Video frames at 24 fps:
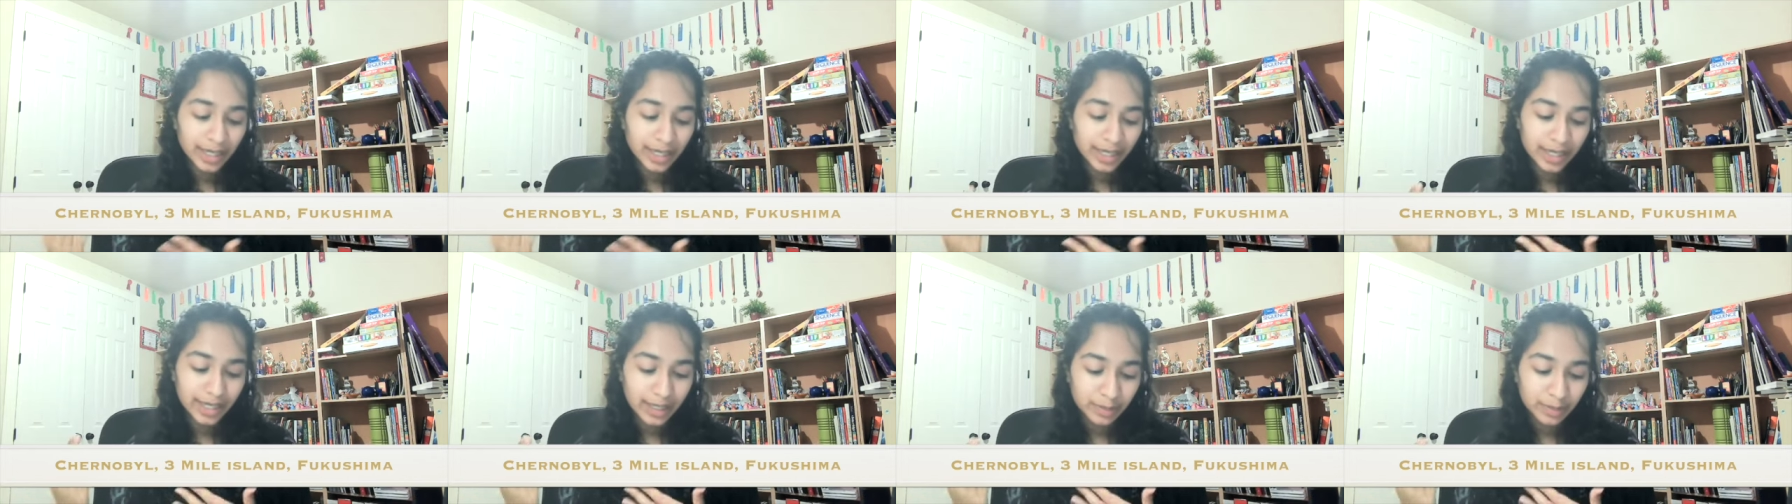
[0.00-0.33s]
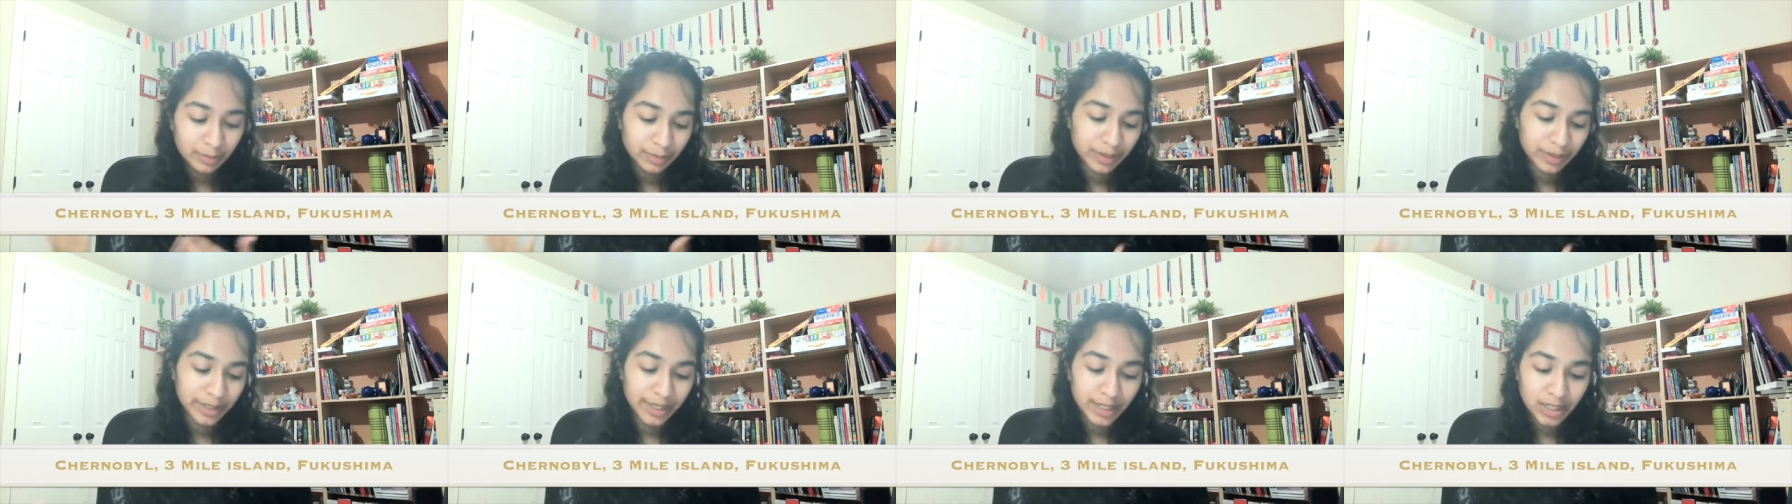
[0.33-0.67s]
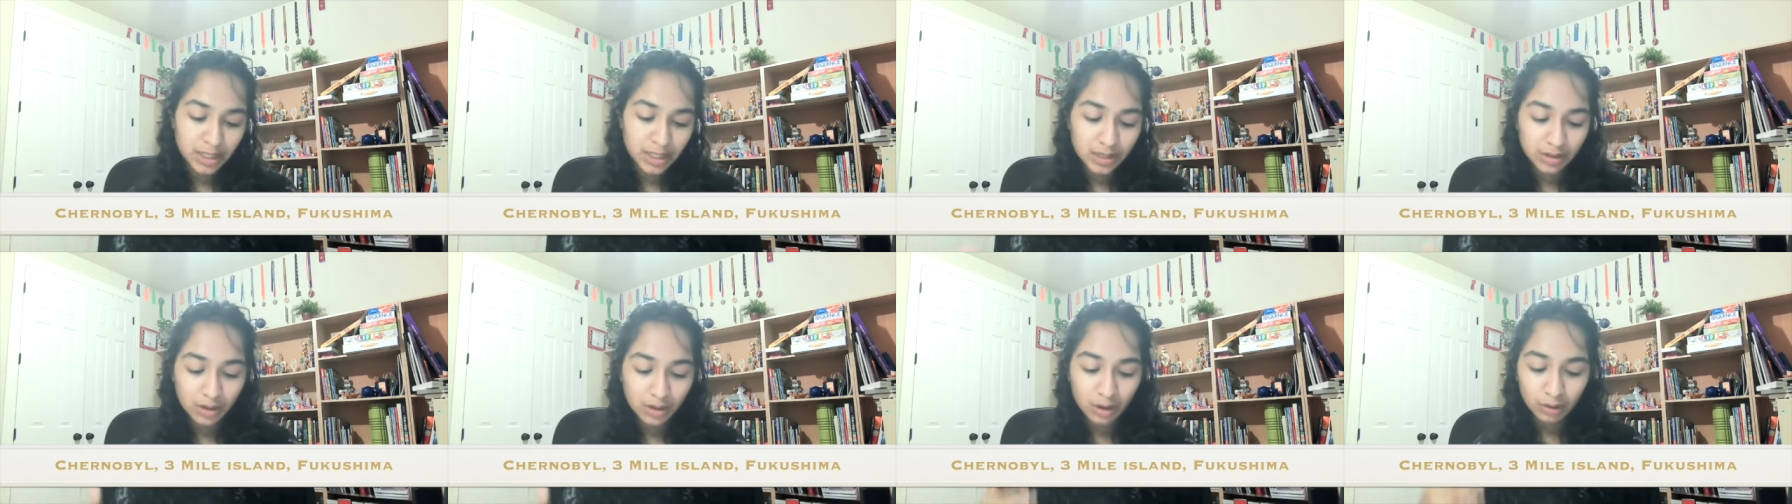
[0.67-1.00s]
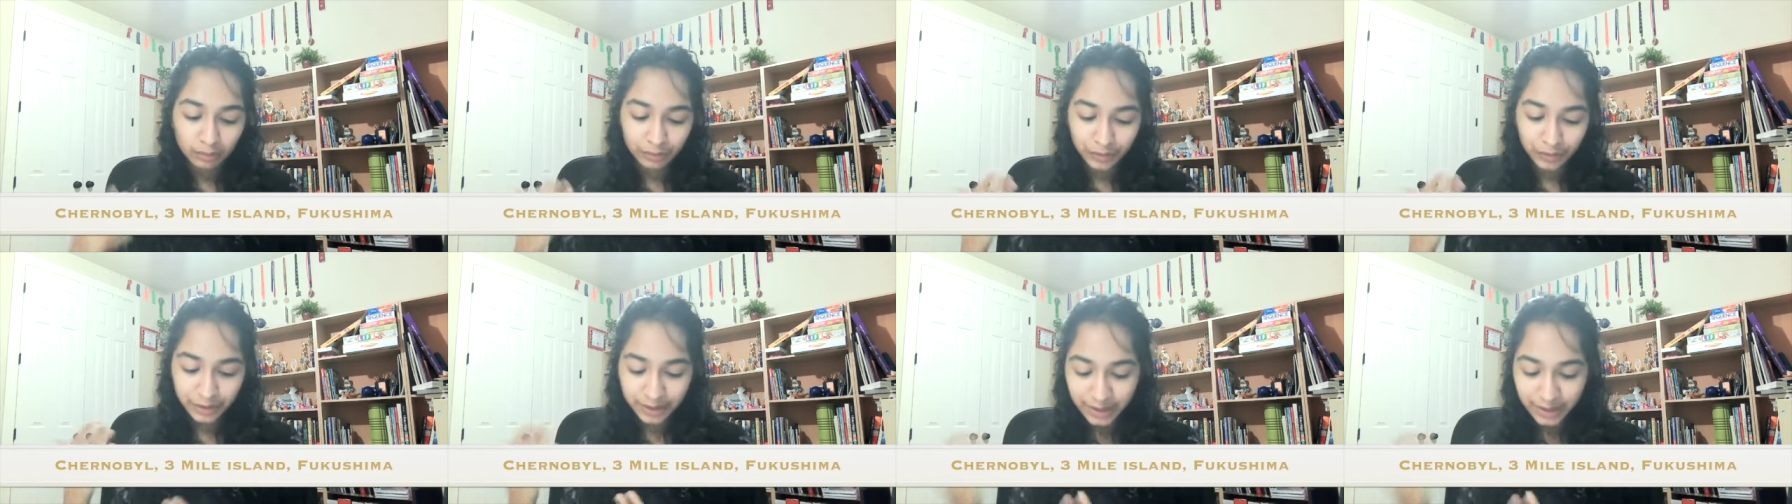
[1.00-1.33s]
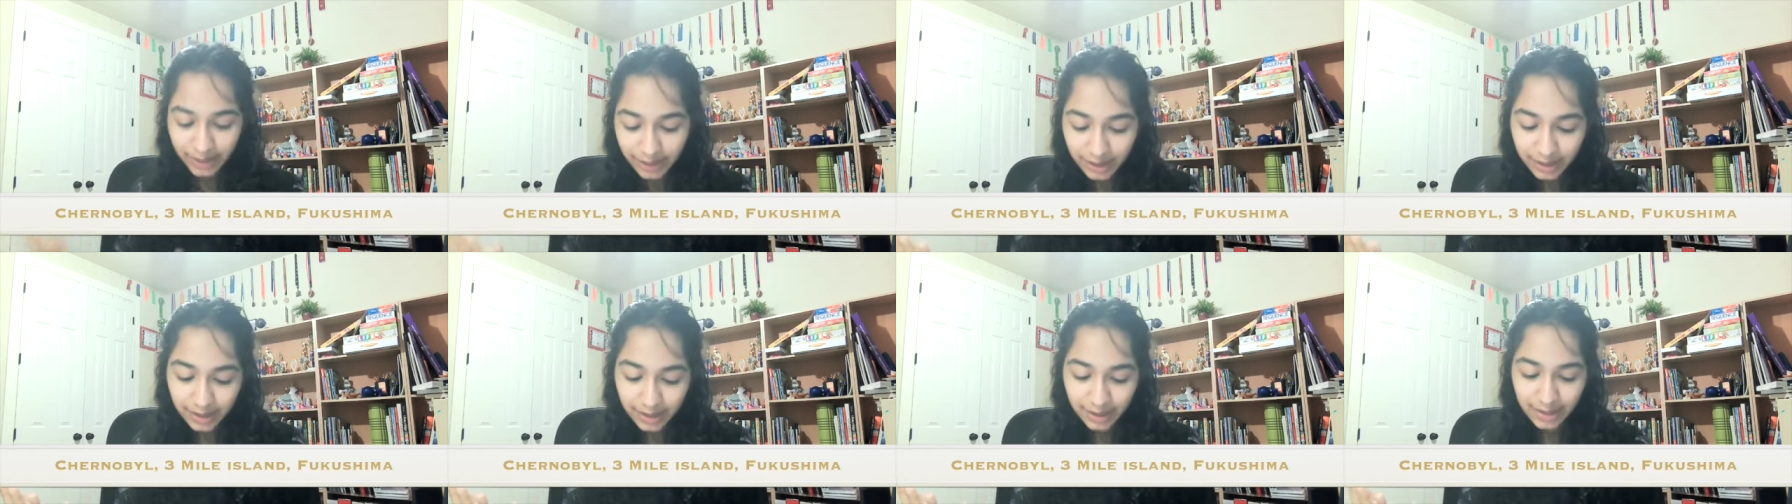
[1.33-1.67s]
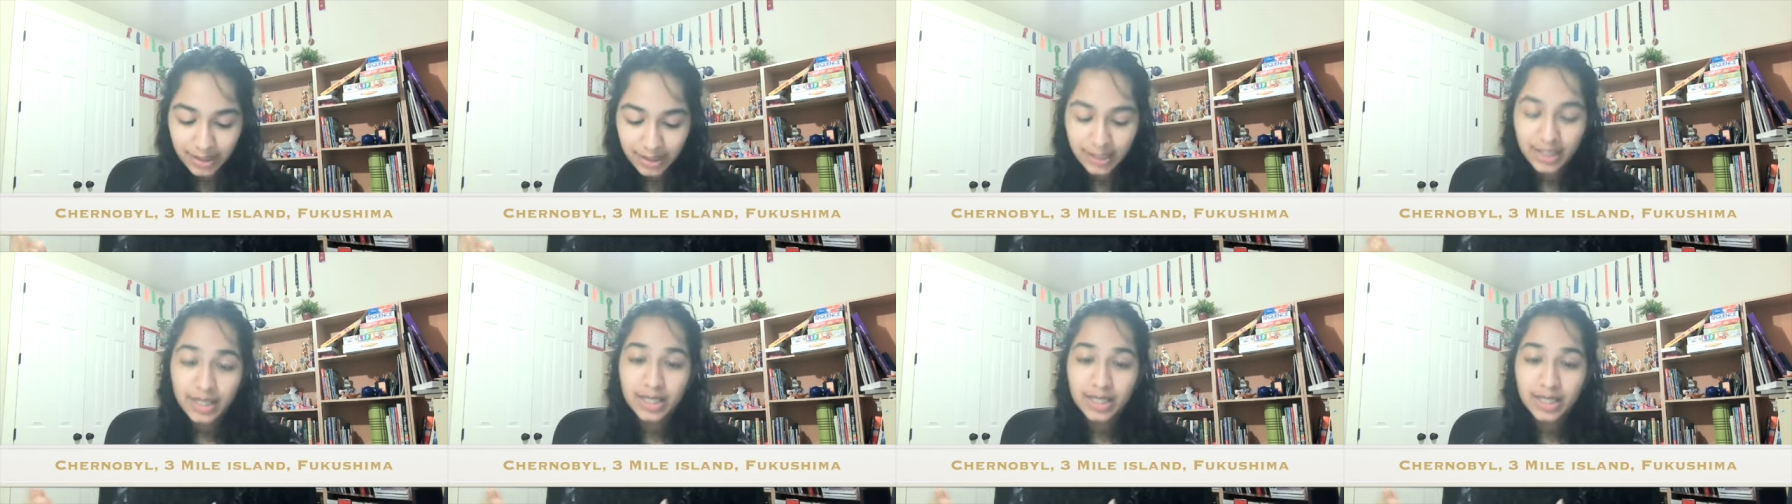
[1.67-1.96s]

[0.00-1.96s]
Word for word: a plant overheated.